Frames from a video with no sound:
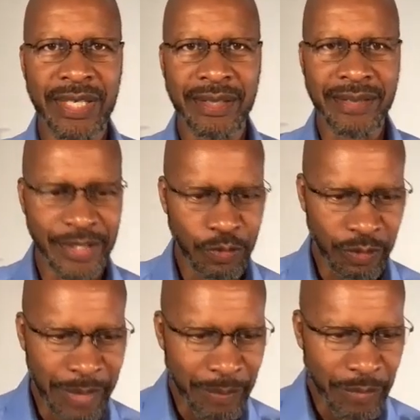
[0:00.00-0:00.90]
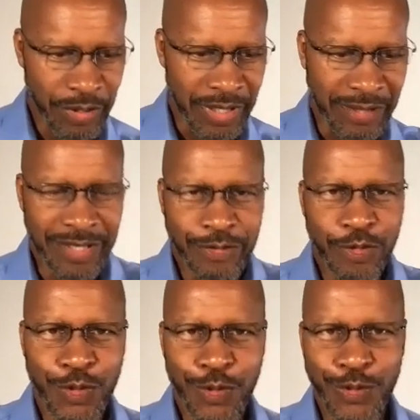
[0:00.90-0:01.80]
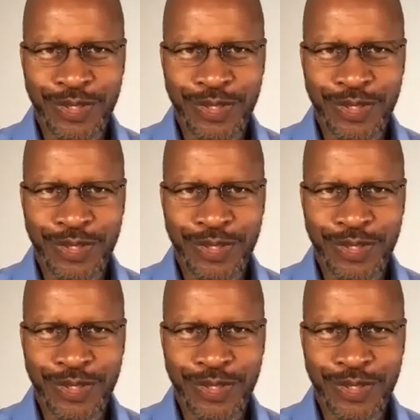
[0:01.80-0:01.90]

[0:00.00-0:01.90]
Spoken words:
Nothing to remember, nothing to do.